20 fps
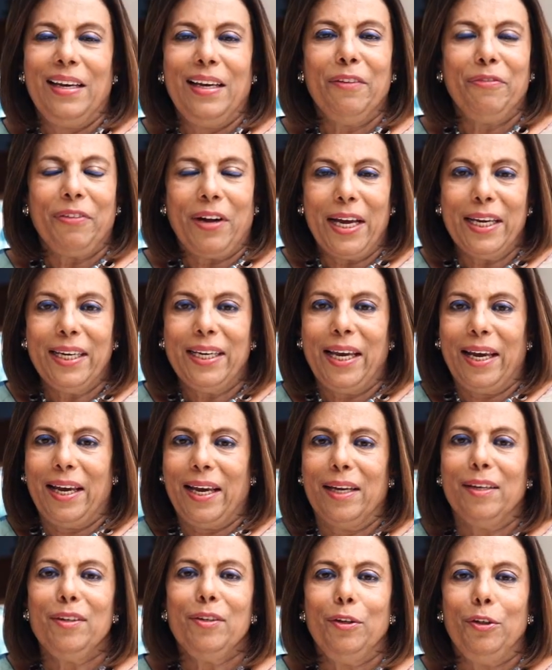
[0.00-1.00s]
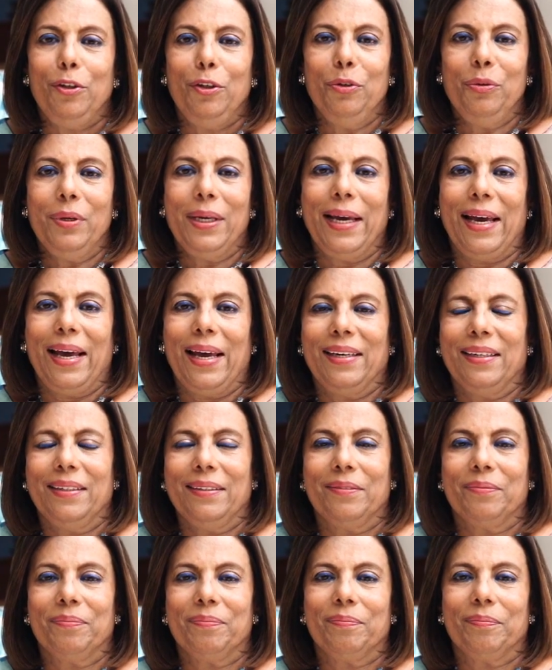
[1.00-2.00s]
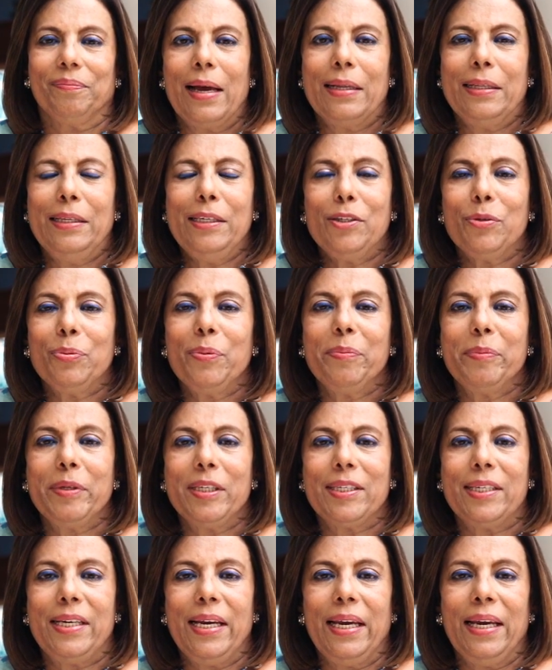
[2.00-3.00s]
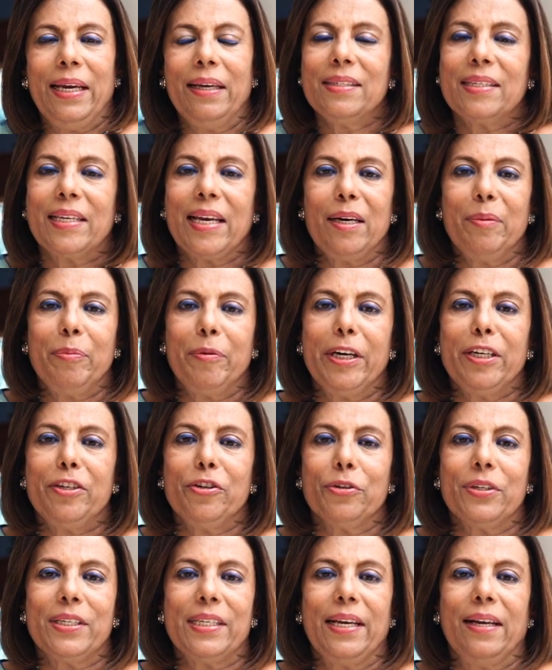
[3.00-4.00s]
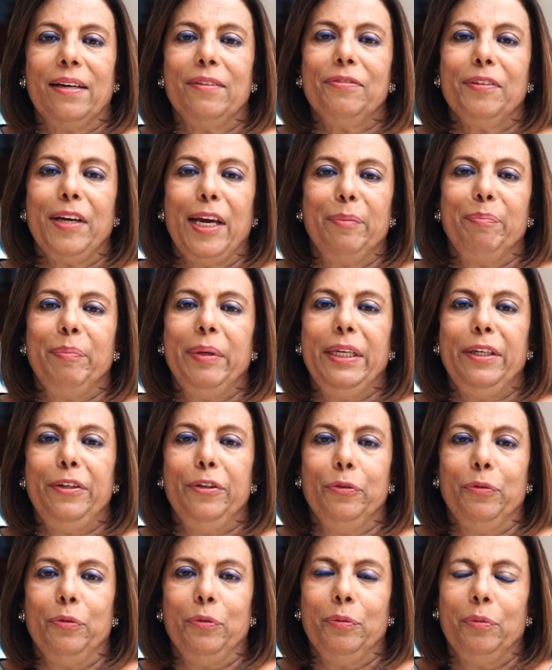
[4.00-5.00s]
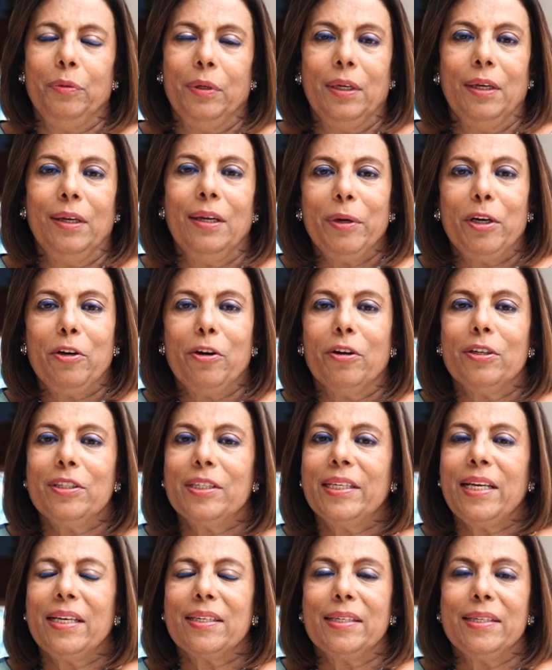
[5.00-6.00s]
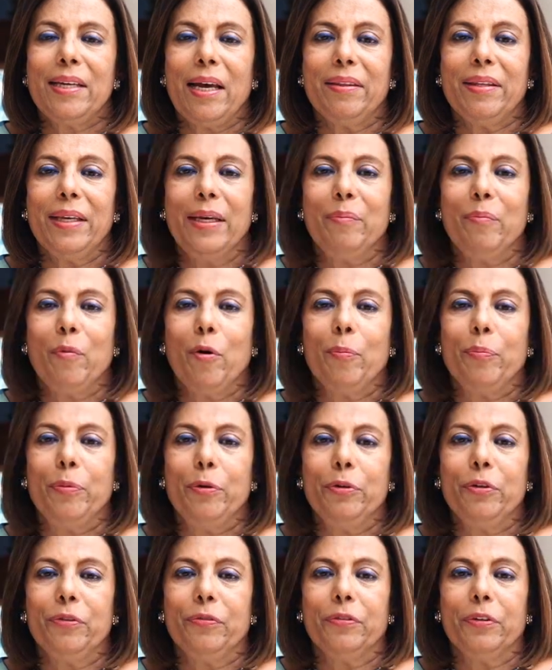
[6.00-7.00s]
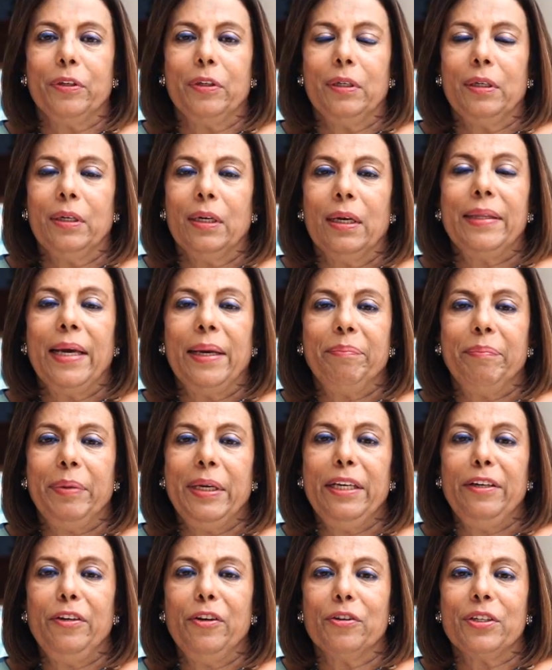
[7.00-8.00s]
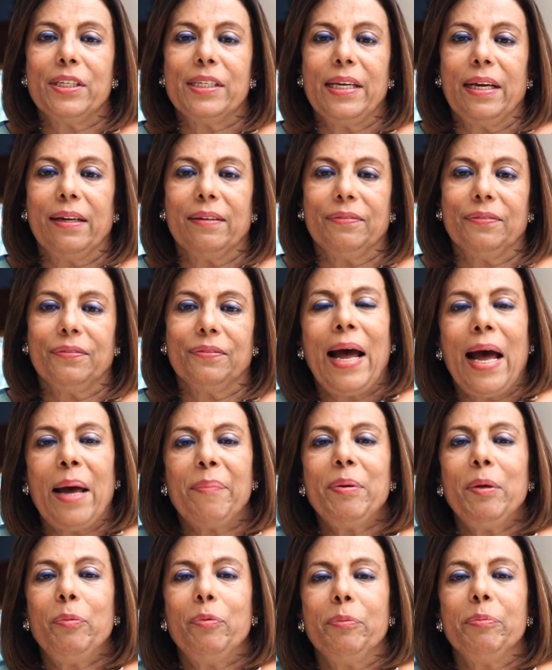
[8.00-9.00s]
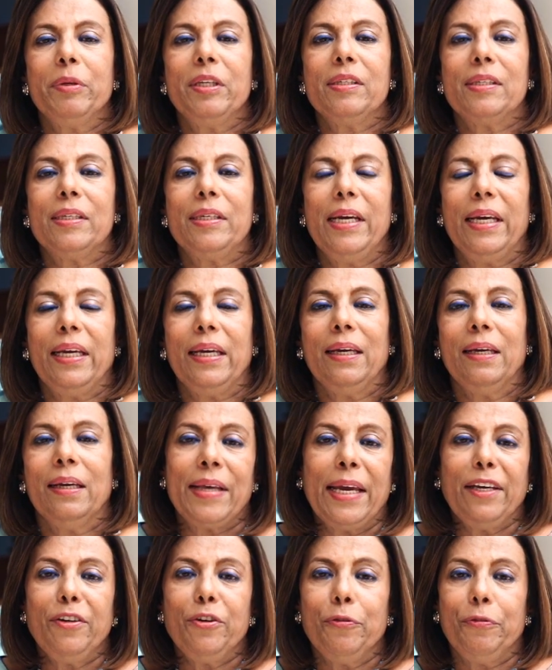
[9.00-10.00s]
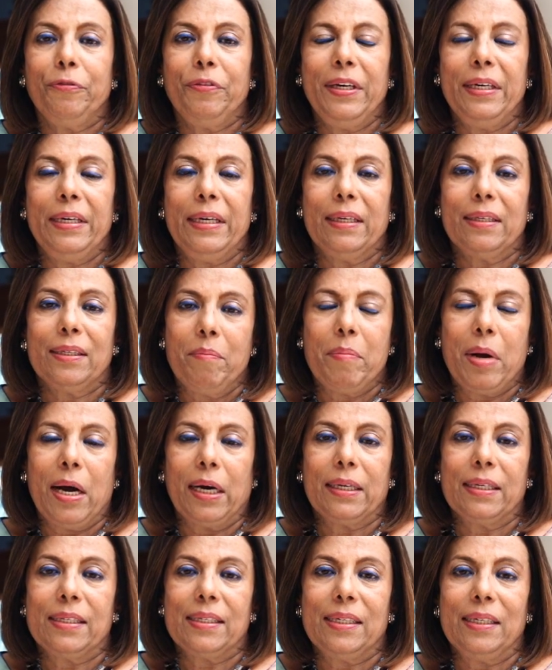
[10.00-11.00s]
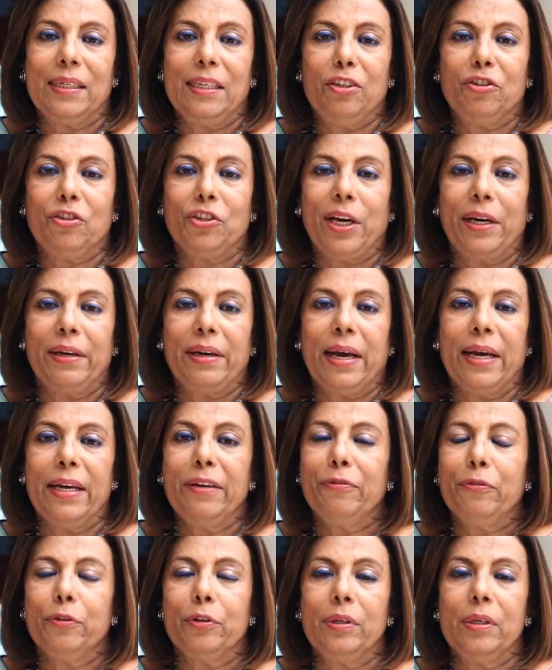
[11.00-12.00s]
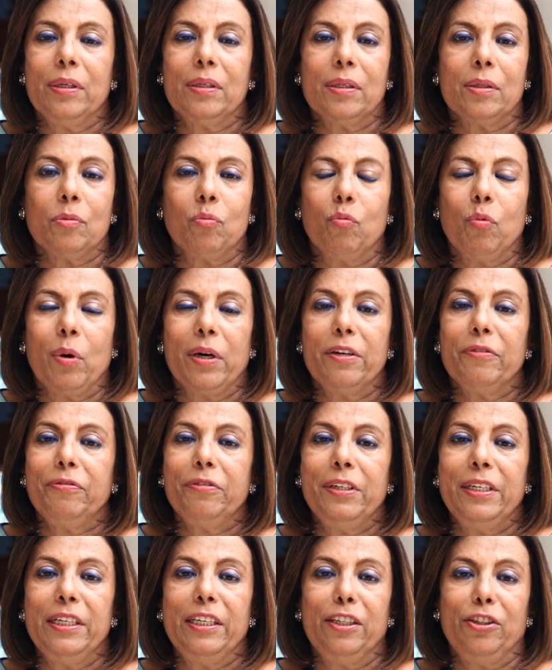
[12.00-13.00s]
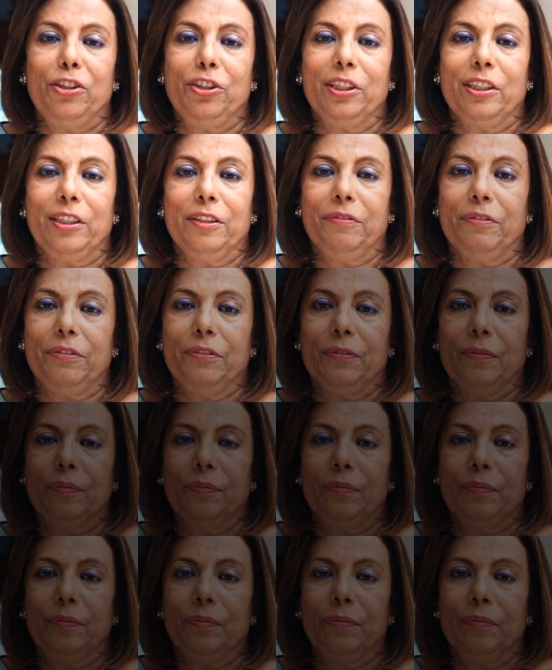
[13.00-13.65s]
If I can, you can. This Women's Day, celebrate yourself and be you because there's nothing more beautiful than being yourself. Happy Women's Day. Thank you Phoenix Marketcity Chennai for this wonderful initiative.